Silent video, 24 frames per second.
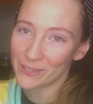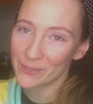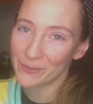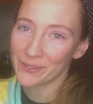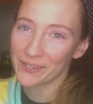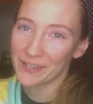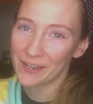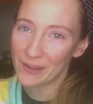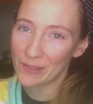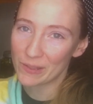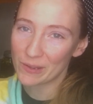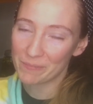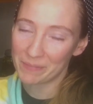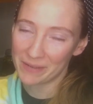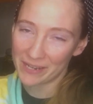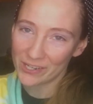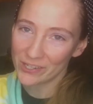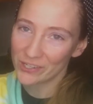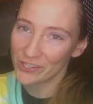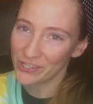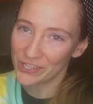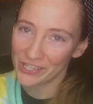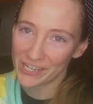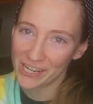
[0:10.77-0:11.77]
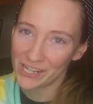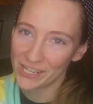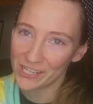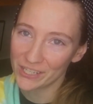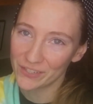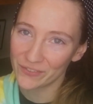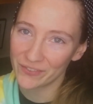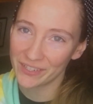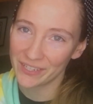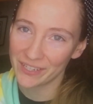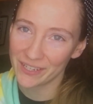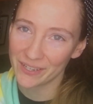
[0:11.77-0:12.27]
to another Pantry Challenge
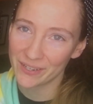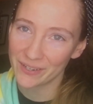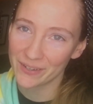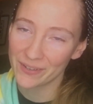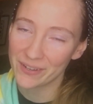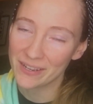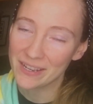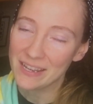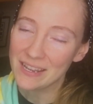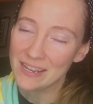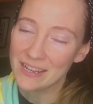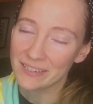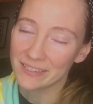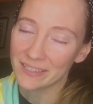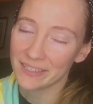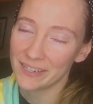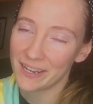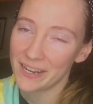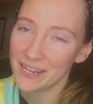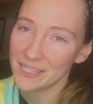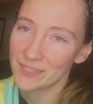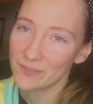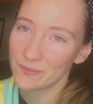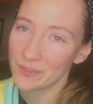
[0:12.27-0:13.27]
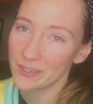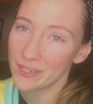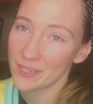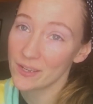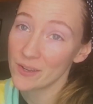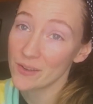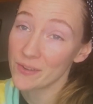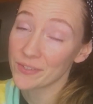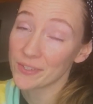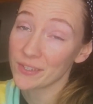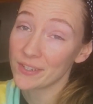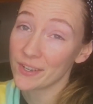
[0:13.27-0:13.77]
video. Tonight's video
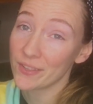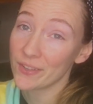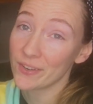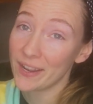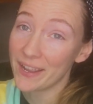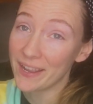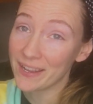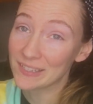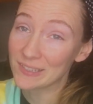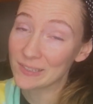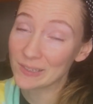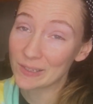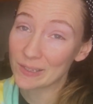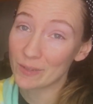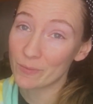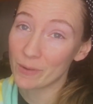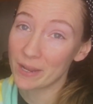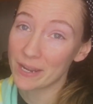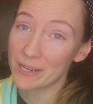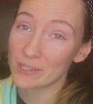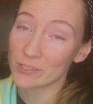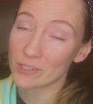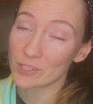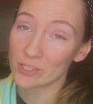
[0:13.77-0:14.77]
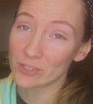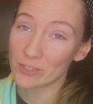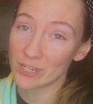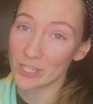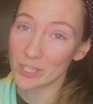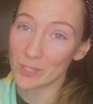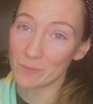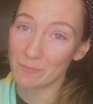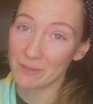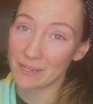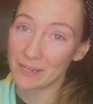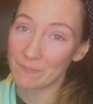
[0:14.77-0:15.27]
is another excellent way to
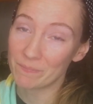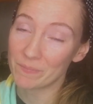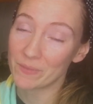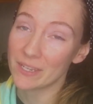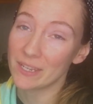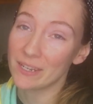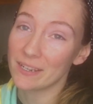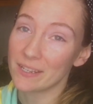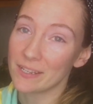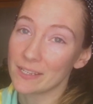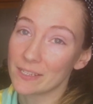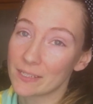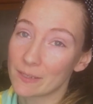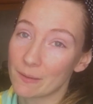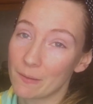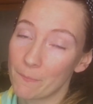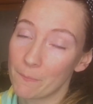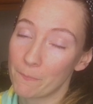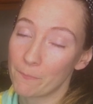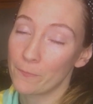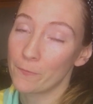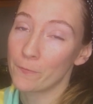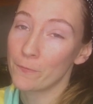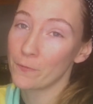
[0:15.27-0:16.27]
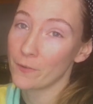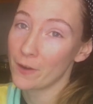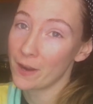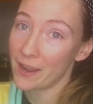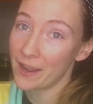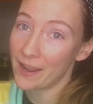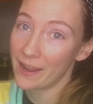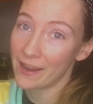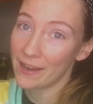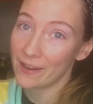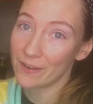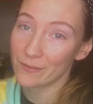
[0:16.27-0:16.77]
stretch meat. It is
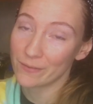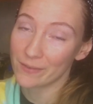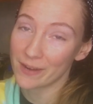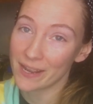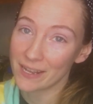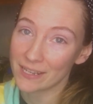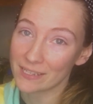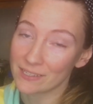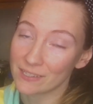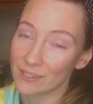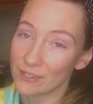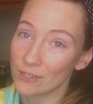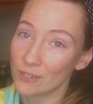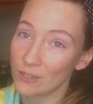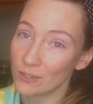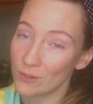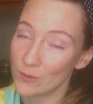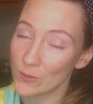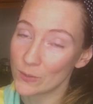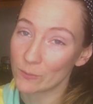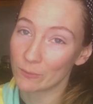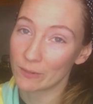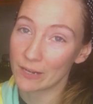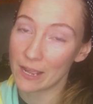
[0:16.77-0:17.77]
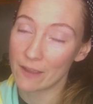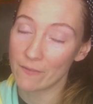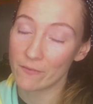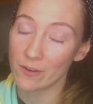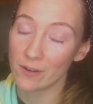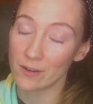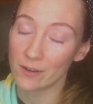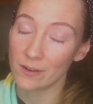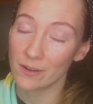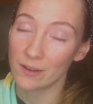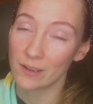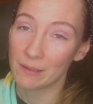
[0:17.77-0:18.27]
fried rice. Now you can use
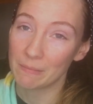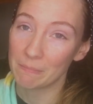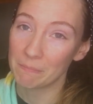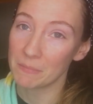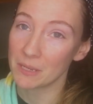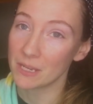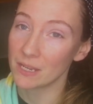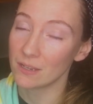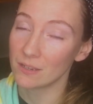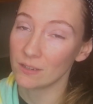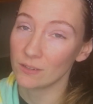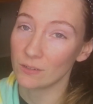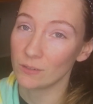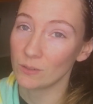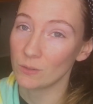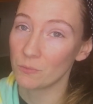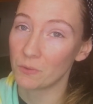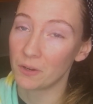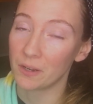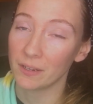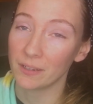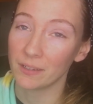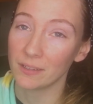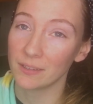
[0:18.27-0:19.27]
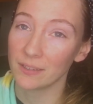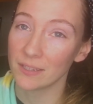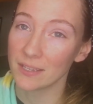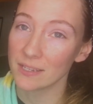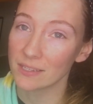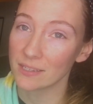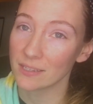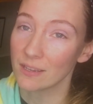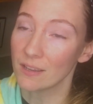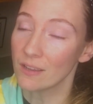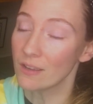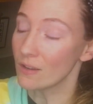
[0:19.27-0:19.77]
whatever meat you want in
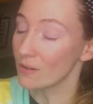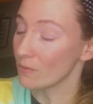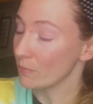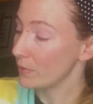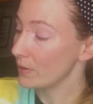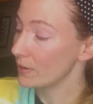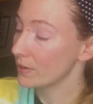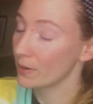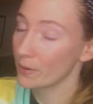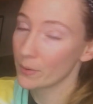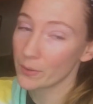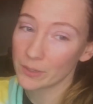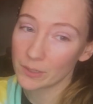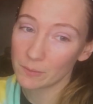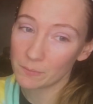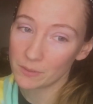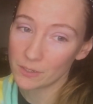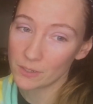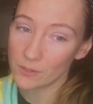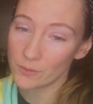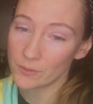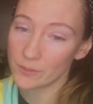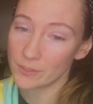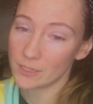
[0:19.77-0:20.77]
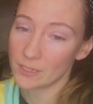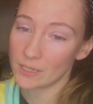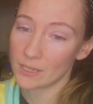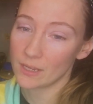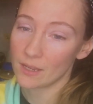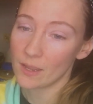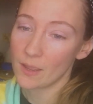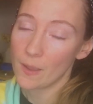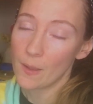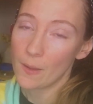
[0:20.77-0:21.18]
this. We are going to be using